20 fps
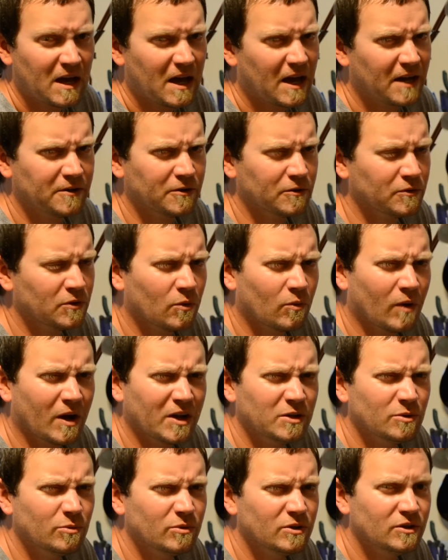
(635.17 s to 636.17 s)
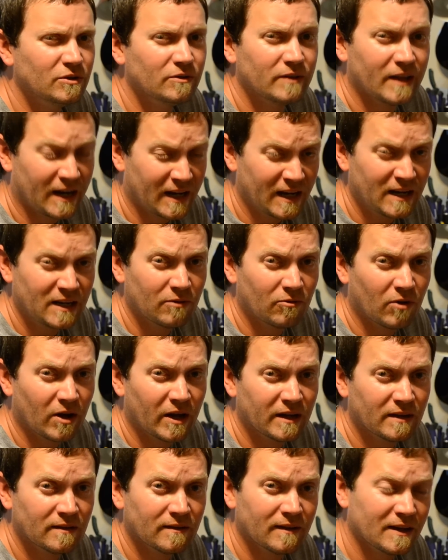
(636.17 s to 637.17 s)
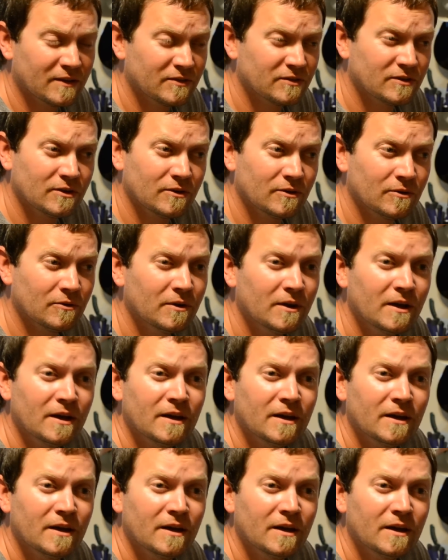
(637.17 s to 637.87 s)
I don't know why you would do that anyway unless you